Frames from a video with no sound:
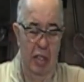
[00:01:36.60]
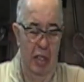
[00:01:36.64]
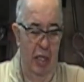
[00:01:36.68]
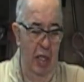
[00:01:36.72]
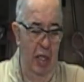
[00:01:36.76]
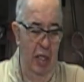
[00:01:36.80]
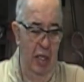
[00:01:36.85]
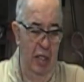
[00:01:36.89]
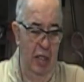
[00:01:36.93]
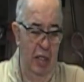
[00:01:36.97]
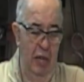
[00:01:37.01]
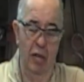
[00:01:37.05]

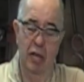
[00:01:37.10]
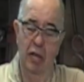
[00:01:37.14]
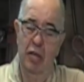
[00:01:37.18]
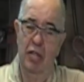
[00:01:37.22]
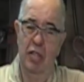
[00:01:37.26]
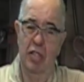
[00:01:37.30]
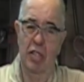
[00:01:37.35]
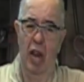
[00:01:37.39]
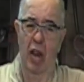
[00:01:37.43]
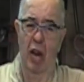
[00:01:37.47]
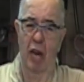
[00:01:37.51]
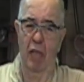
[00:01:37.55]
And
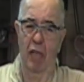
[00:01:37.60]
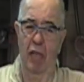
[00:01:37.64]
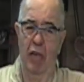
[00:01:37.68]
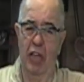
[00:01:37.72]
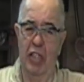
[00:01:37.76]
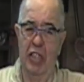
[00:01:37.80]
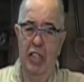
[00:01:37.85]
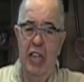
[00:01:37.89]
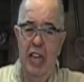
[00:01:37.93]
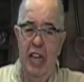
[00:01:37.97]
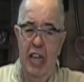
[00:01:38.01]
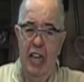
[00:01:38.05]
sound
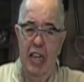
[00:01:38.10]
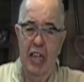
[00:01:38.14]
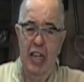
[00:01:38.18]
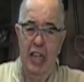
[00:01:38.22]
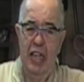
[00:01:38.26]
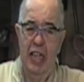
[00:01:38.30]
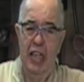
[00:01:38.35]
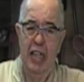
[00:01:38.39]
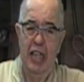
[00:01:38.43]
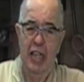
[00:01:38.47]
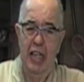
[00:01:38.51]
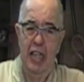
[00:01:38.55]
effects.
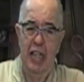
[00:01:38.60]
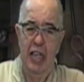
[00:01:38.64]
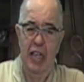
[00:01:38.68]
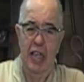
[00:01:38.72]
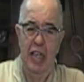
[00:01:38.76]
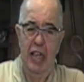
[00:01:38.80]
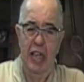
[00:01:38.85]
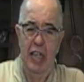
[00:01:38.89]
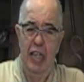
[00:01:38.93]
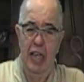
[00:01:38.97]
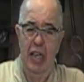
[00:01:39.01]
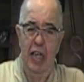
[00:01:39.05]

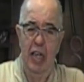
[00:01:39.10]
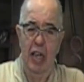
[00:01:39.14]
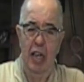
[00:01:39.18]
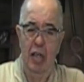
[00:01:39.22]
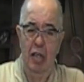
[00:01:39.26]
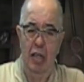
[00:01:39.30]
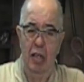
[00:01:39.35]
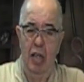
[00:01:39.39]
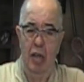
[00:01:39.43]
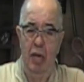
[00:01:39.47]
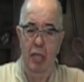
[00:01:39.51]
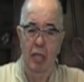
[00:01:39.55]
And
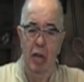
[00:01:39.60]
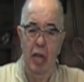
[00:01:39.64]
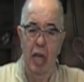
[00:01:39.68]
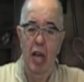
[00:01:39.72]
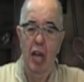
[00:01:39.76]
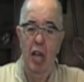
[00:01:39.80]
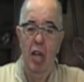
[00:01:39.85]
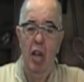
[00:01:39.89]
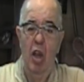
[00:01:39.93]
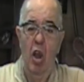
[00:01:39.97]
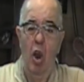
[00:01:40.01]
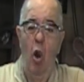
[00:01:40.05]

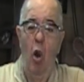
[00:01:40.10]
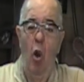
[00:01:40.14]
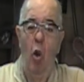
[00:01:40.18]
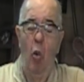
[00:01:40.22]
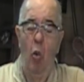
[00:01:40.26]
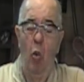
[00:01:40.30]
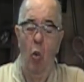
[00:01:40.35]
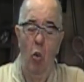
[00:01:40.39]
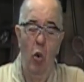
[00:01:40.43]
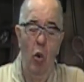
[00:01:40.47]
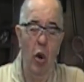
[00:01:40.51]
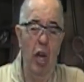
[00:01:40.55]

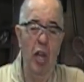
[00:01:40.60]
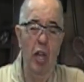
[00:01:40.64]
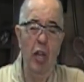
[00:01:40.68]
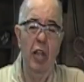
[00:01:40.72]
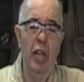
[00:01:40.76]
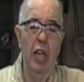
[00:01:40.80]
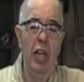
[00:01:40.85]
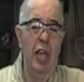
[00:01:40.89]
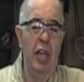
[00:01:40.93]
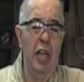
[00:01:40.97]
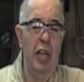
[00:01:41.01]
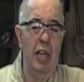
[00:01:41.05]

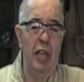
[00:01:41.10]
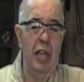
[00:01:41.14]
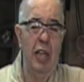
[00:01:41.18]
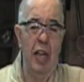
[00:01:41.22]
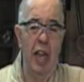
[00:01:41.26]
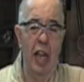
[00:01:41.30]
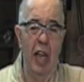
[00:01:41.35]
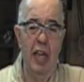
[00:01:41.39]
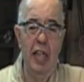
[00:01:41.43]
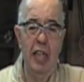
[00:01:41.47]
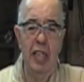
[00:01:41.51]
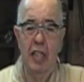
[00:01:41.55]
really
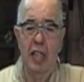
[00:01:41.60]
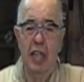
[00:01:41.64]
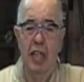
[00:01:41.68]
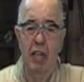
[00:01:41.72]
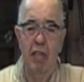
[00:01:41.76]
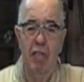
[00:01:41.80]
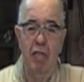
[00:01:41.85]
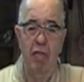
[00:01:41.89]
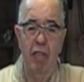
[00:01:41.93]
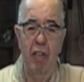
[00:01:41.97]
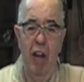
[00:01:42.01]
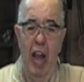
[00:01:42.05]
nice,
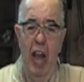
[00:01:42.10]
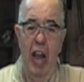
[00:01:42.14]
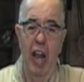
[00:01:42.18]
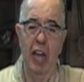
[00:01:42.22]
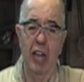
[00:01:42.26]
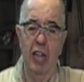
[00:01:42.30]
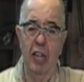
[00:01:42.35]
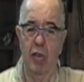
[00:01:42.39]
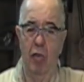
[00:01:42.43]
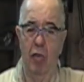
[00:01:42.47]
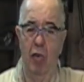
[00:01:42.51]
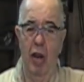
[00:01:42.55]

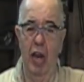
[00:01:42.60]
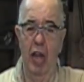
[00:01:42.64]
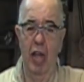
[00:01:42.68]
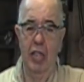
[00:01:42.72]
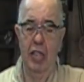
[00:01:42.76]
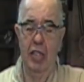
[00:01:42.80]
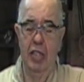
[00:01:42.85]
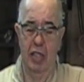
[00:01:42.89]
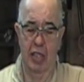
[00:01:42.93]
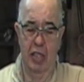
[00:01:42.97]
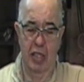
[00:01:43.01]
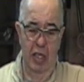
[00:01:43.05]
fine
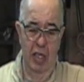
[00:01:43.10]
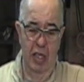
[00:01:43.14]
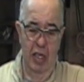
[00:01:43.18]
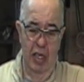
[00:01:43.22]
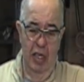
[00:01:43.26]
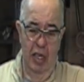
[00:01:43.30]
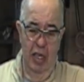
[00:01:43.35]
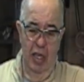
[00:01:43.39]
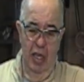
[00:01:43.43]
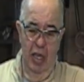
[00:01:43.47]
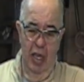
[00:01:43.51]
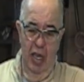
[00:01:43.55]
threads.
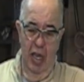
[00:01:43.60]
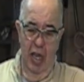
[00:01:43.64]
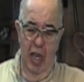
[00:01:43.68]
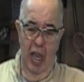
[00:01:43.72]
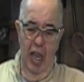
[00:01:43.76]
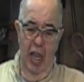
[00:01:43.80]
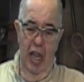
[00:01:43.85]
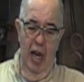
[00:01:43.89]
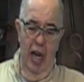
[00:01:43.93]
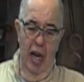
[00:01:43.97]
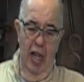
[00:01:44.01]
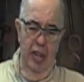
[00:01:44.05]

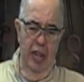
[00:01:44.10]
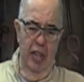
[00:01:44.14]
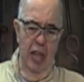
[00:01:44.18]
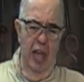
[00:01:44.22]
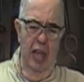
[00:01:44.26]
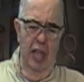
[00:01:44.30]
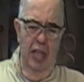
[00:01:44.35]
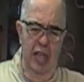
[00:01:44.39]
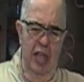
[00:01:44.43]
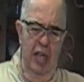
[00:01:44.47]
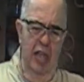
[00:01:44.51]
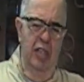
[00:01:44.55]
And I
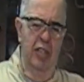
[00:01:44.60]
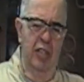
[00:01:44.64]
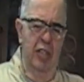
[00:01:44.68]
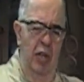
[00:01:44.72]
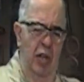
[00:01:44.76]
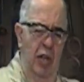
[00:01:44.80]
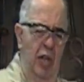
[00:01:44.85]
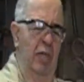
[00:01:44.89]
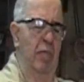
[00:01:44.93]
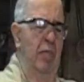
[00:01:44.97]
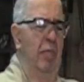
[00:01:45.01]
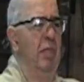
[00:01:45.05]
think I did it to
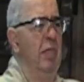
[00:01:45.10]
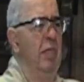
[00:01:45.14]
a